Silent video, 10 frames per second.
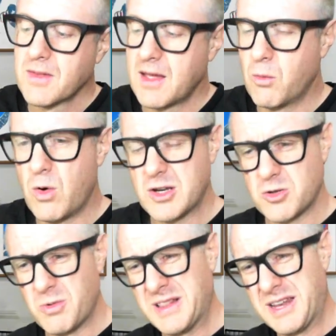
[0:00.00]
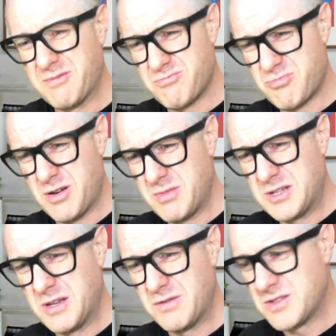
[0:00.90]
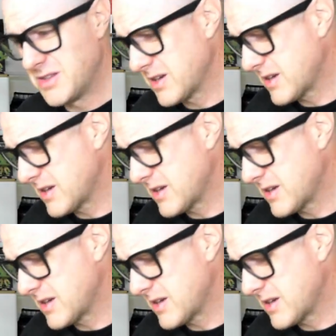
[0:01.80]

and why should we let in primitives to the